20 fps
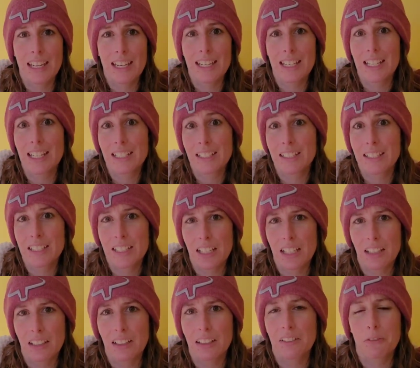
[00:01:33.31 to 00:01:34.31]
it is
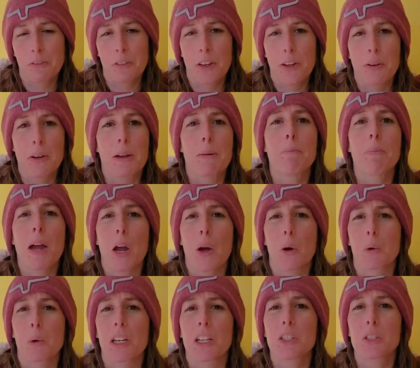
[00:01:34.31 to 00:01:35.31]
still very
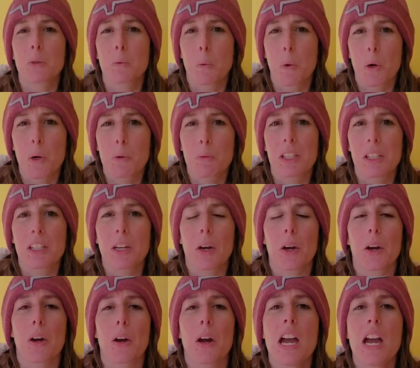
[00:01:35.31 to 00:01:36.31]
empowering to work with
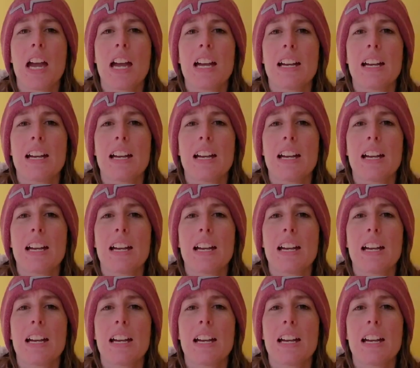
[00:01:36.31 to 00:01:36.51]
her